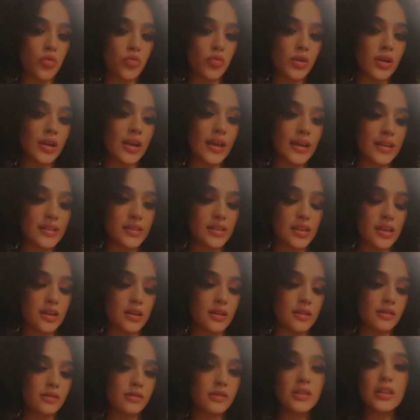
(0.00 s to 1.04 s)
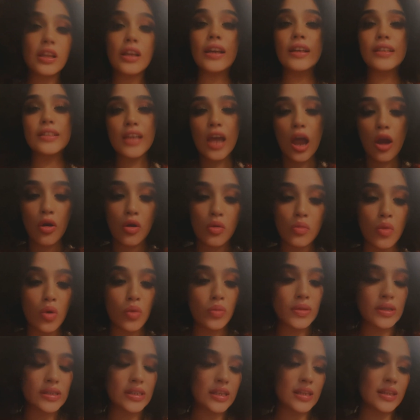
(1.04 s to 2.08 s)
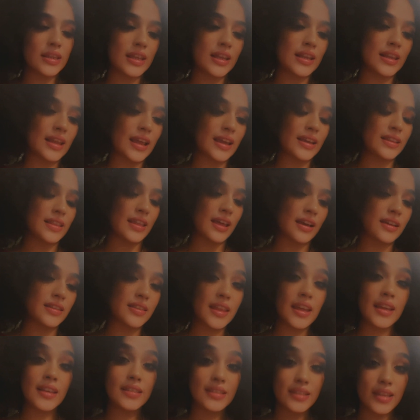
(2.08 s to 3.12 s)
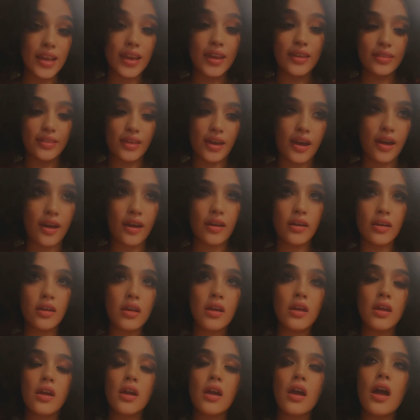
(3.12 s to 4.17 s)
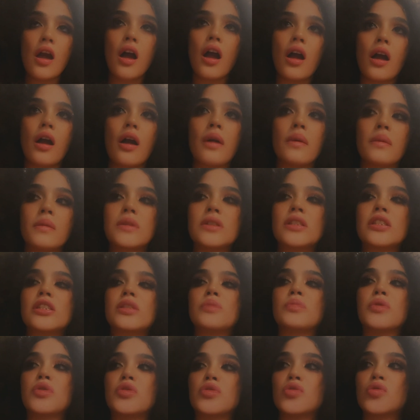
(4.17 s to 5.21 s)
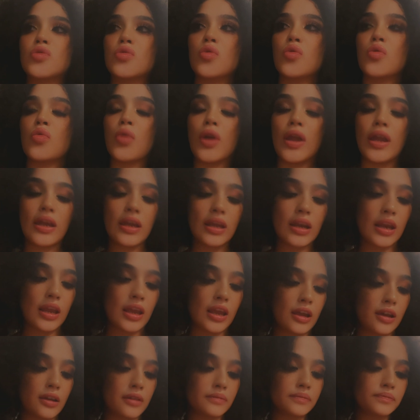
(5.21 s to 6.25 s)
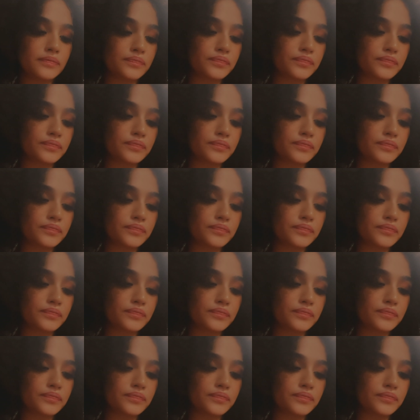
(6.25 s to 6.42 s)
realizing, like tower moments and things like that. It's a spiritual awakening.